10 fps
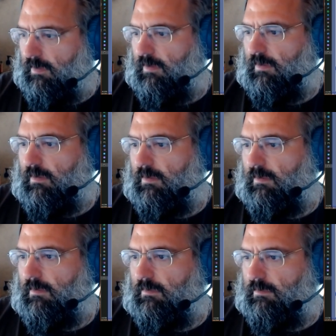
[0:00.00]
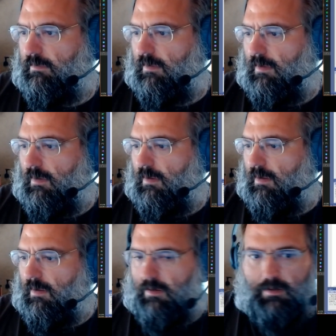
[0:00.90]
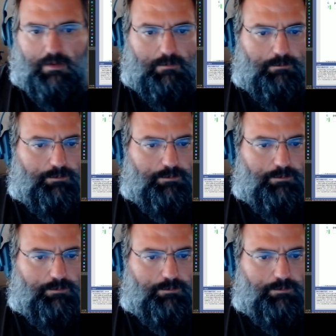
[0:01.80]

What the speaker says: and it is. I'm